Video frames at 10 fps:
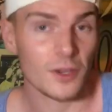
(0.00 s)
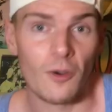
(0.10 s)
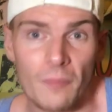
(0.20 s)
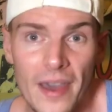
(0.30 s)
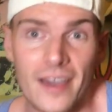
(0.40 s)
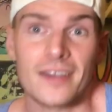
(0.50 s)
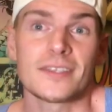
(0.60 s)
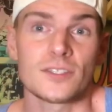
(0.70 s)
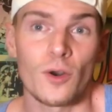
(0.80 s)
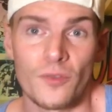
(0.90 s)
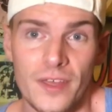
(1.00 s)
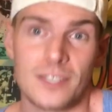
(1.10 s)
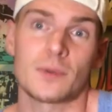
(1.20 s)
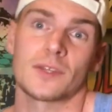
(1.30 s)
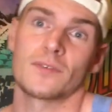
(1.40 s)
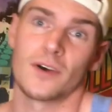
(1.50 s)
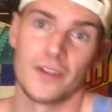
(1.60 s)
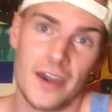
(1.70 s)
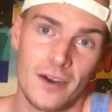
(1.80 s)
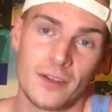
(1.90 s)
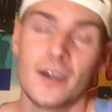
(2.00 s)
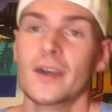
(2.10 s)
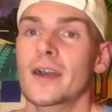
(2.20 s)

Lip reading: go back, this whole thing's about to fall down.